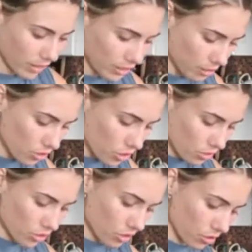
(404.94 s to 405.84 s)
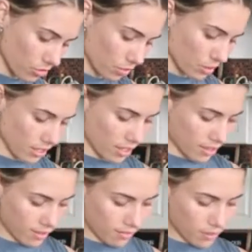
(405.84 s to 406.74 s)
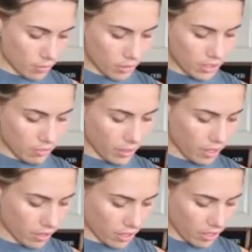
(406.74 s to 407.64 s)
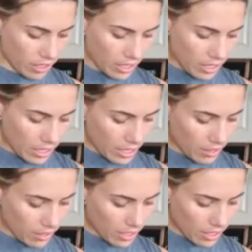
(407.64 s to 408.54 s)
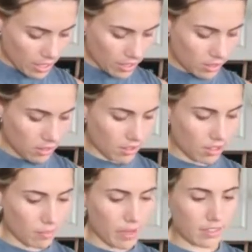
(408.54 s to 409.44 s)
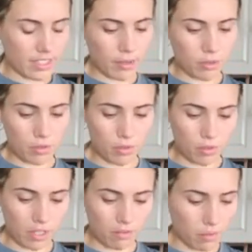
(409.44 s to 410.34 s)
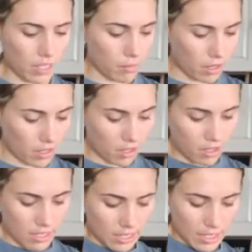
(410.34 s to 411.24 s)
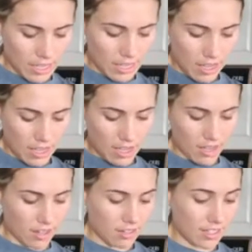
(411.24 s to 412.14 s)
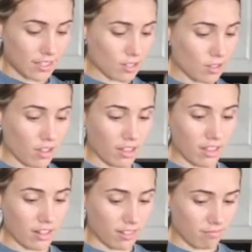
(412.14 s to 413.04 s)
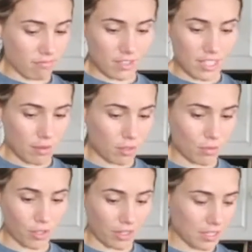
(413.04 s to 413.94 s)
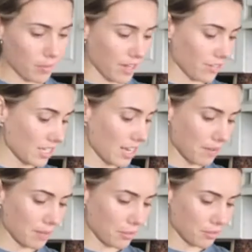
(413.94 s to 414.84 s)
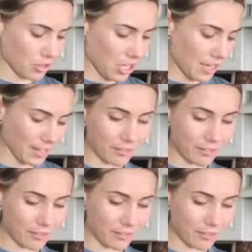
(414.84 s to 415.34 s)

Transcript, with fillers: I need two scoops of the protein powder and then about a tablespoon of peanut butter. And that's a Same smoothie recipe every time. I don't,